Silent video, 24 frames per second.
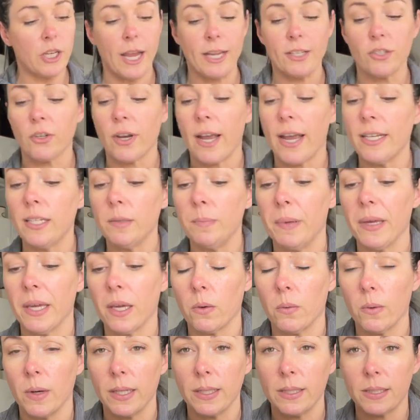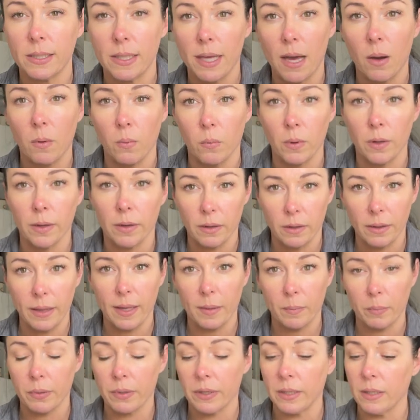I tried to pick ones that were
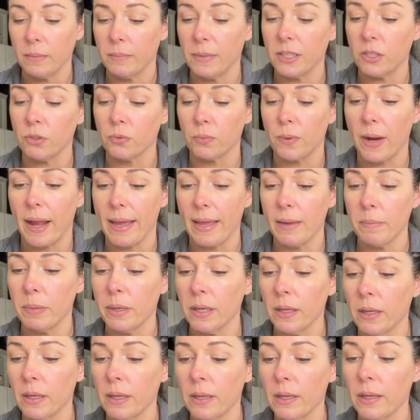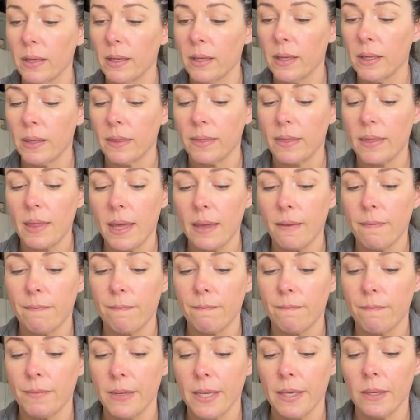like pretty much ripe. They
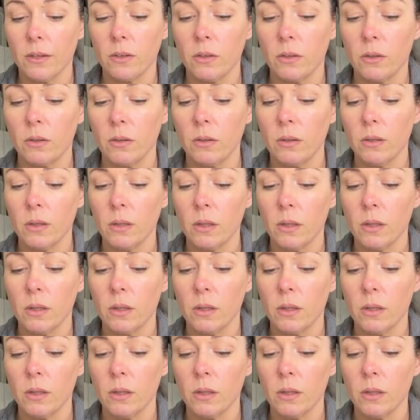feel